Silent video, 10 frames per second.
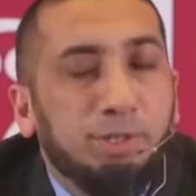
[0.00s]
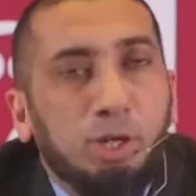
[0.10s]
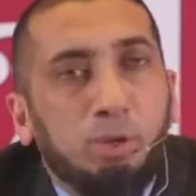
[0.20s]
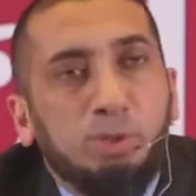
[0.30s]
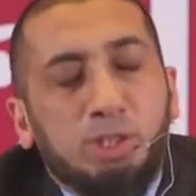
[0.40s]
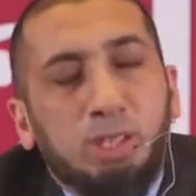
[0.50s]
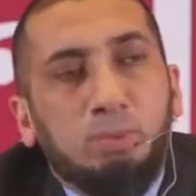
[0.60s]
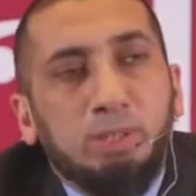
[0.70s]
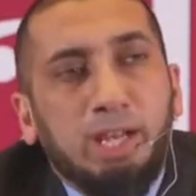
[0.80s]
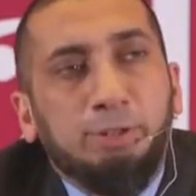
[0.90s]
The day on which
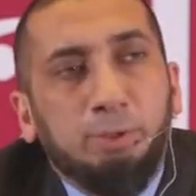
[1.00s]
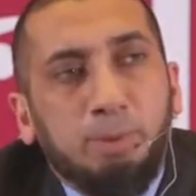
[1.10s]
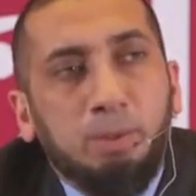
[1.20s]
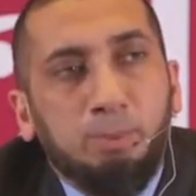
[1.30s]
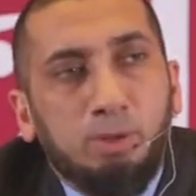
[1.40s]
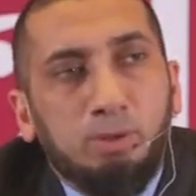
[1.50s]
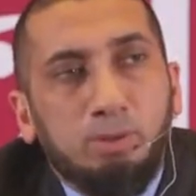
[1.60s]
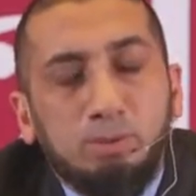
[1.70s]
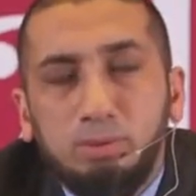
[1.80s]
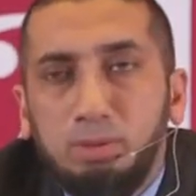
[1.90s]
Allah will gather
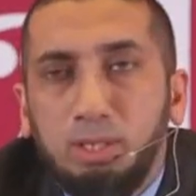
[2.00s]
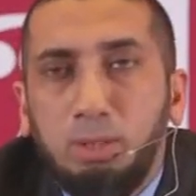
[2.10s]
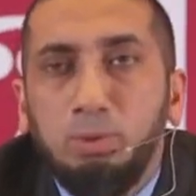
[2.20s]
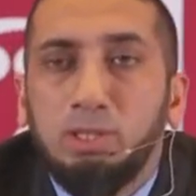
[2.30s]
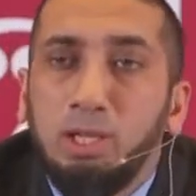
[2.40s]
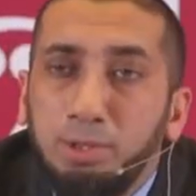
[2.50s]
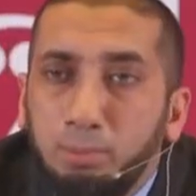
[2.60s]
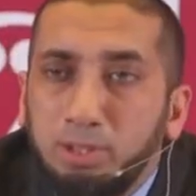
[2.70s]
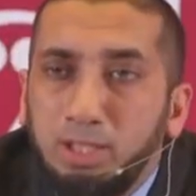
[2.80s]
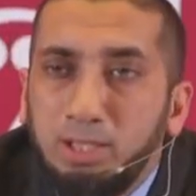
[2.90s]
people, He will tell
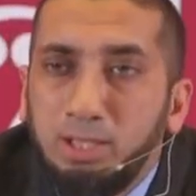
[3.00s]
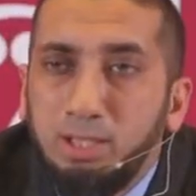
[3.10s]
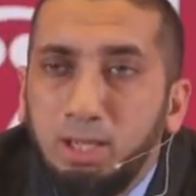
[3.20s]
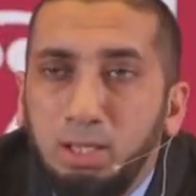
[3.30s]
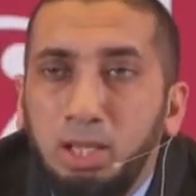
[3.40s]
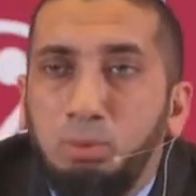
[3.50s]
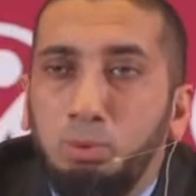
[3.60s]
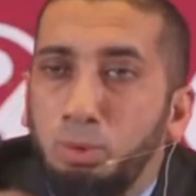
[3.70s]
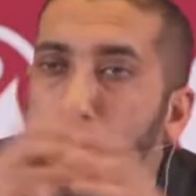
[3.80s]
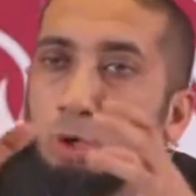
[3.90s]
them what they did, Allah
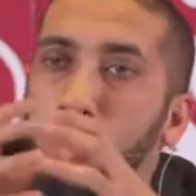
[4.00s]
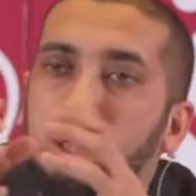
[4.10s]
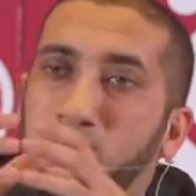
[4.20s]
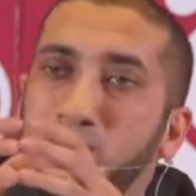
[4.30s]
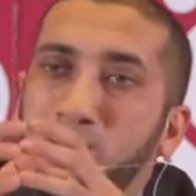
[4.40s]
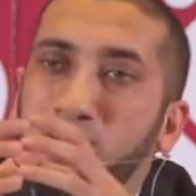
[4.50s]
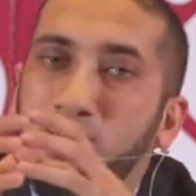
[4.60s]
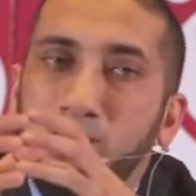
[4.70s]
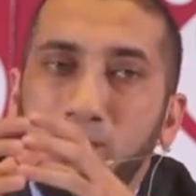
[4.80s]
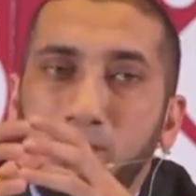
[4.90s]
will record what they
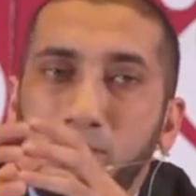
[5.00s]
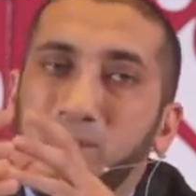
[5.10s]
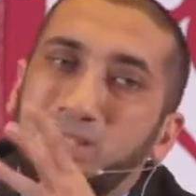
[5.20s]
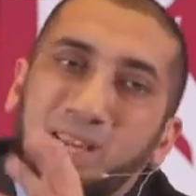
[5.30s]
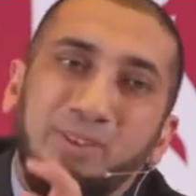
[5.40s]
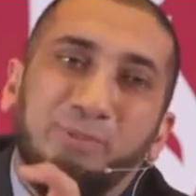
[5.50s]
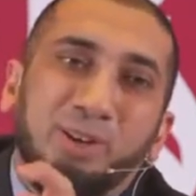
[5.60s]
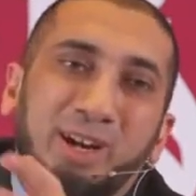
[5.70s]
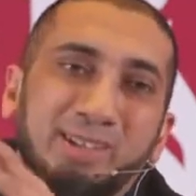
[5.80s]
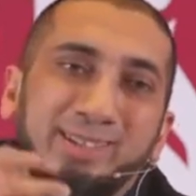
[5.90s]
did, but they had
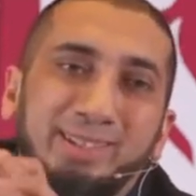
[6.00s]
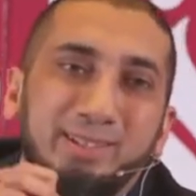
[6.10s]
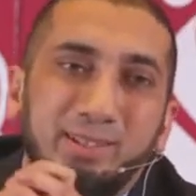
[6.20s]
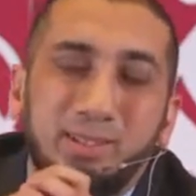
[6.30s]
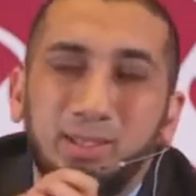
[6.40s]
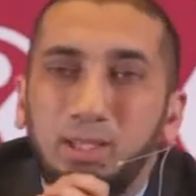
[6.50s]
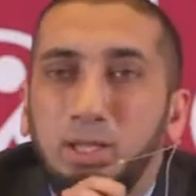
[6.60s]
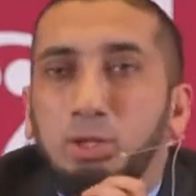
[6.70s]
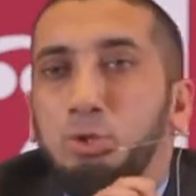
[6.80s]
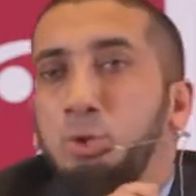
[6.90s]
forgotten it.
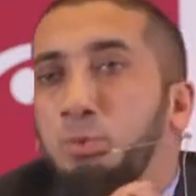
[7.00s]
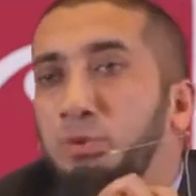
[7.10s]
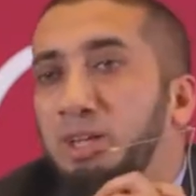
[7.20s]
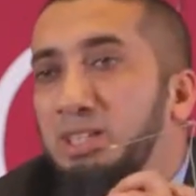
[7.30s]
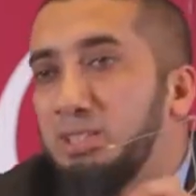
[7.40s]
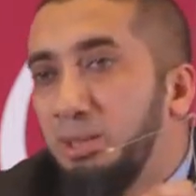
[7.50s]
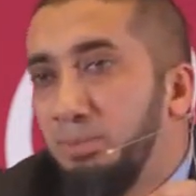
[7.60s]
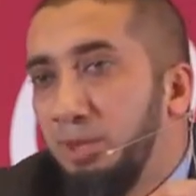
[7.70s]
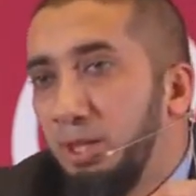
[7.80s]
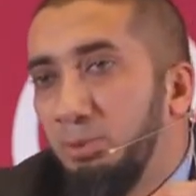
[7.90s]
You forget
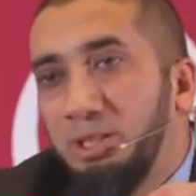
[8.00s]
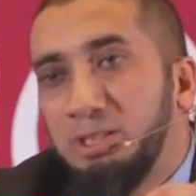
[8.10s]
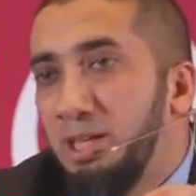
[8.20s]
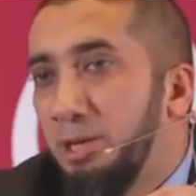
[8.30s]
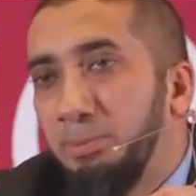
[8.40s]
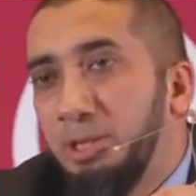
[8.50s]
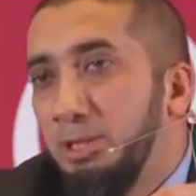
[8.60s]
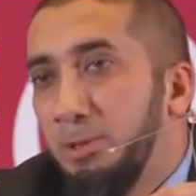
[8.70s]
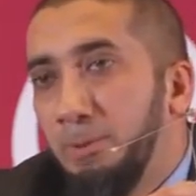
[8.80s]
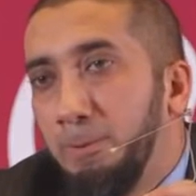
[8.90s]
something when it's not a
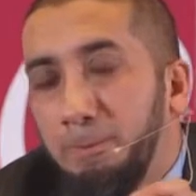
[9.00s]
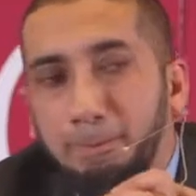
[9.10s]
big deal.